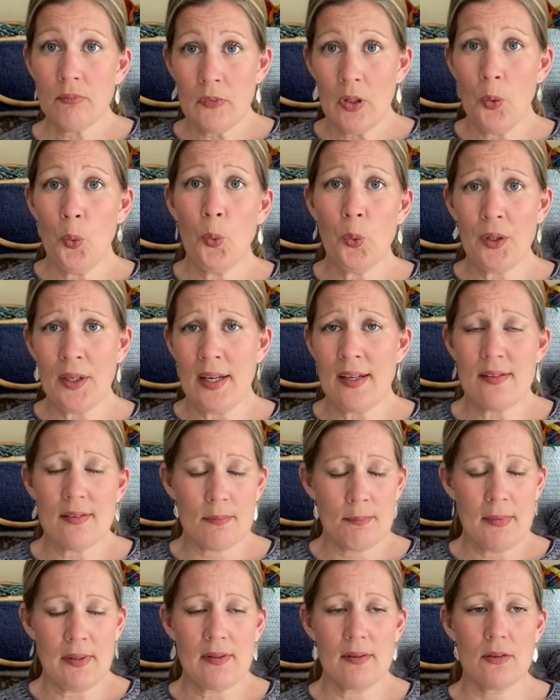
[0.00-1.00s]
Organized
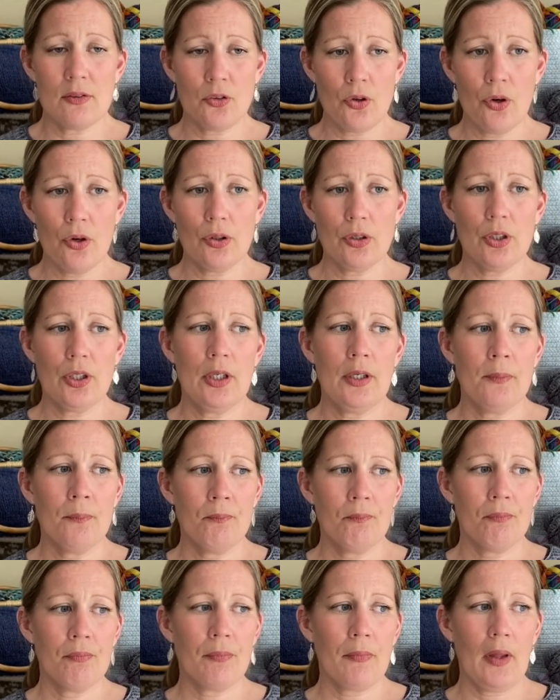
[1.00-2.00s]
my stock
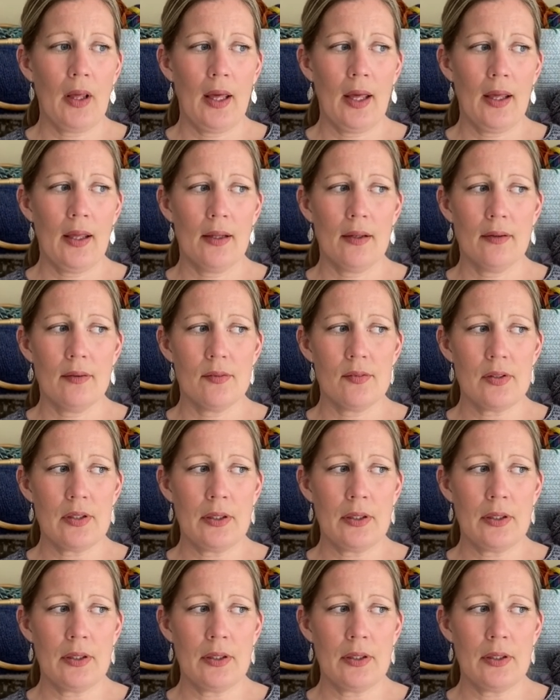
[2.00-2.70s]
and